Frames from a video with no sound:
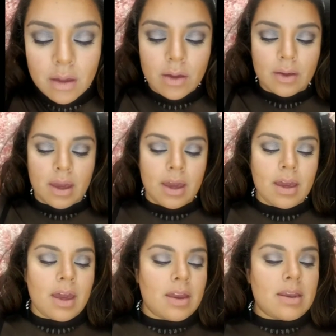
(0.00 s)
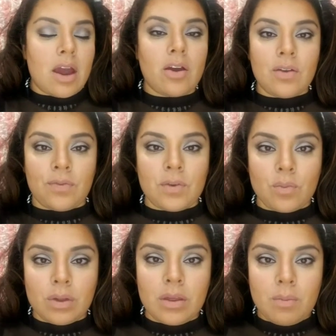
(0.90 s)
Okay, now if you
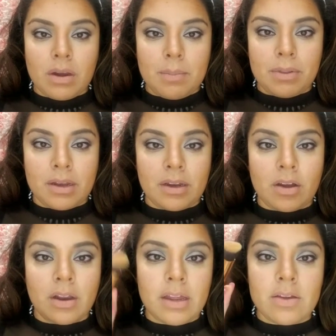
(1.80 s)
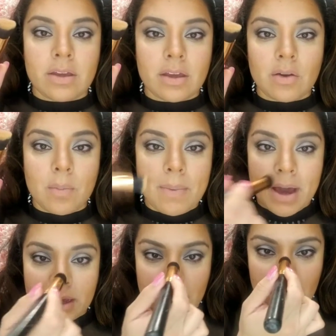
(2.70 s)
really want to blend it all in, you can go
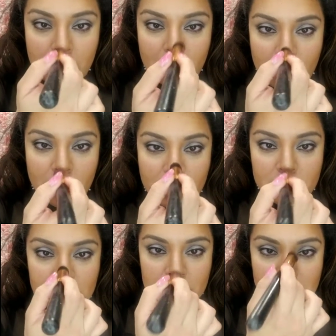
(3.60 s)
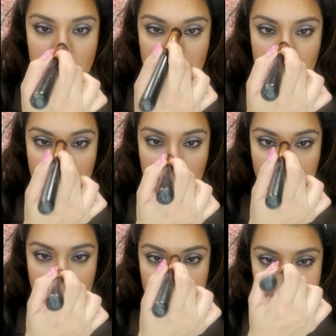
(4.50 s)
back in there and just
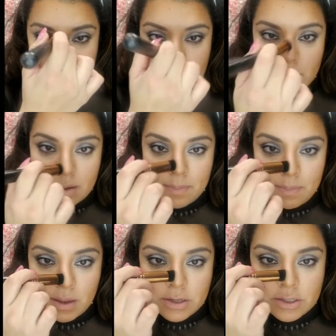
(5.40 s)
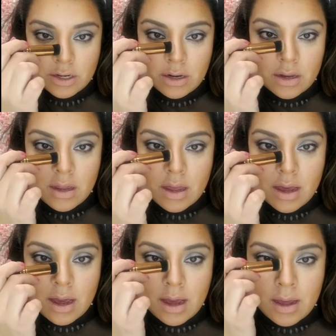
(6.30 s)
kind of just make sure.
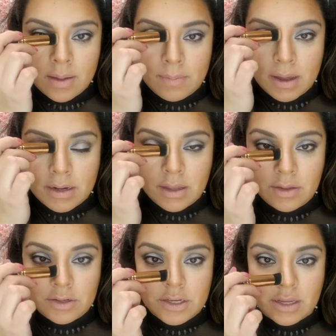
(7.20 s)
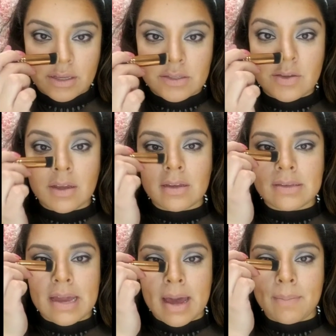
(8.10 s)
Another trick is you can
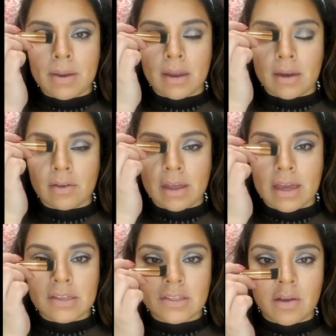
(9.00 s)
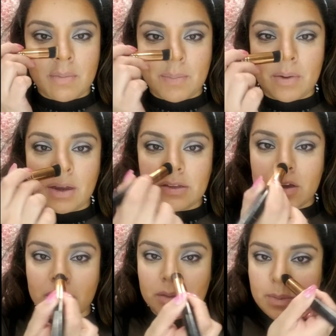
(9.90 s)
dab it in, okay? So I remember I
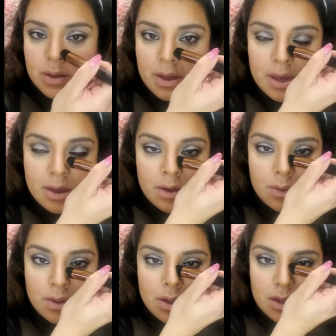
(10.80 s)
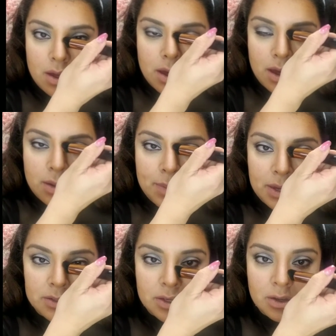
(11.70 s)
talked about how
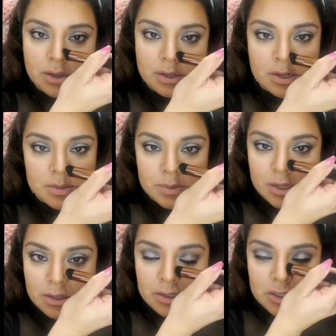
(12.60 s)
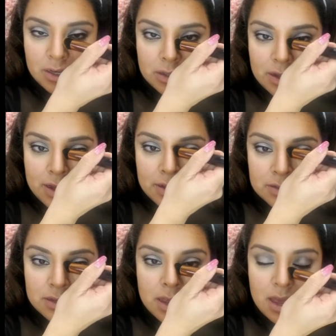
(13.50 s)
I took a cosmetology
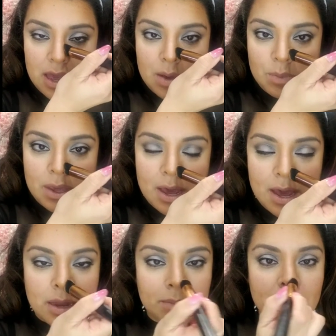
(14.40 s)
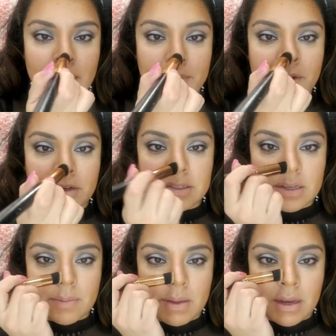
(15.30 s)
class and we had a makeup artist
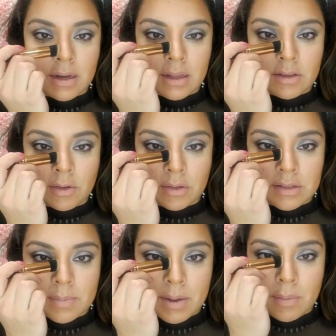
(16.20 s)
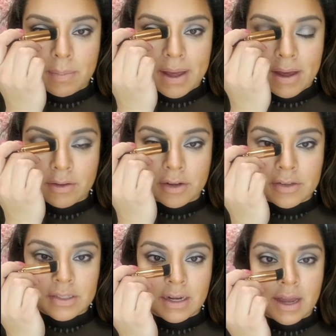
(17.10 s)
come in and he told us about
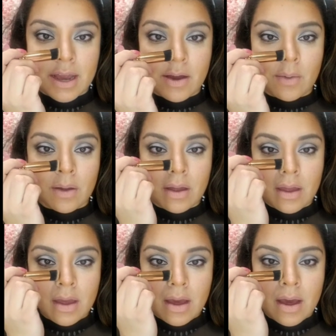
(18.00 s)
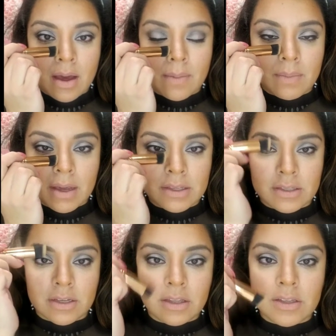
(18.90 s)
powders and how
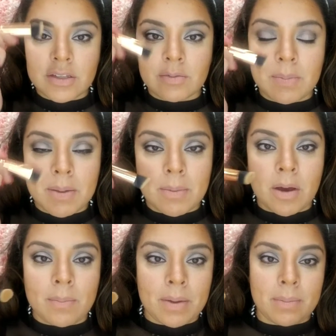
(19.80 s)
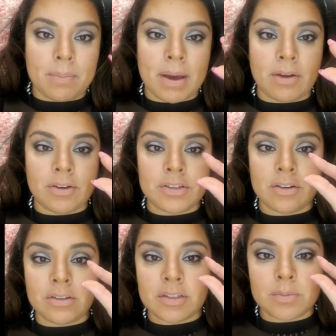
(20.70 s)
it's good to sweep them on, but powders
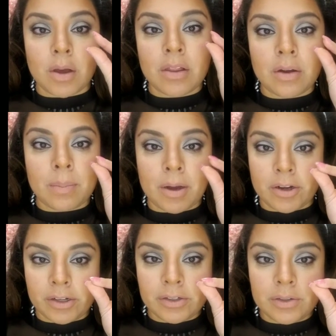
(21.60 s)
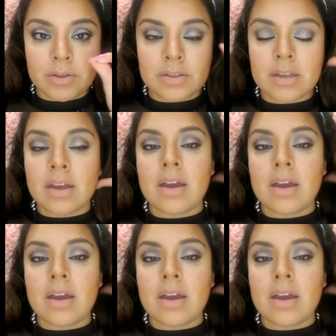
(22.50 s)
are small little particles.